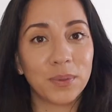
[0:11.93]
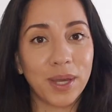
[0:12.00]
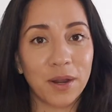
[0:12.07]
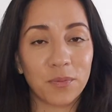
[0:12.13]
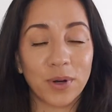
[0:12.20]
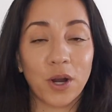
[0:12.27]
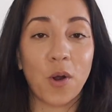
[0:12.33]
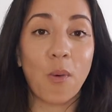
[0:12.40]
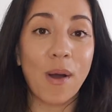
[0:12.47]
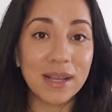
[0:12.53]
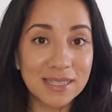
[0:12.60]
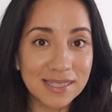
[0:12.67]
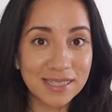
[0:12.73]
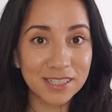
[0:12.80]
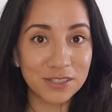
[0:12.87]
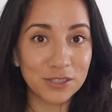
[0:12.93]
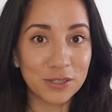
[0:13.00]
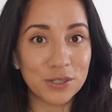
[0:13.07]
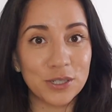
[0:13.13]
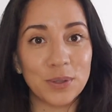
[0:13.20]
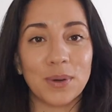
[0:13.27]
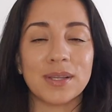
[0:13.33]
get requested to
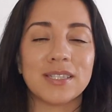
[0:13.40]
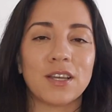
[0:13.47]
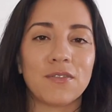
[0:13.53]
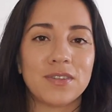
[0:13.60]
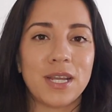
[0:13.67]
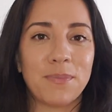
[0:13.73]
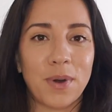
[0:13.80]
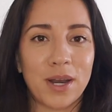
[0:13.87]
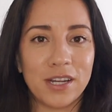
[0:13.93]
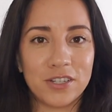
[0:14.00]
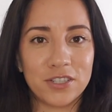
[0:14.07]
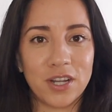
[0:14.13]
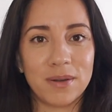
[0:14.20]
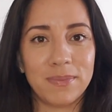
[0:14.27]
do a self tape audition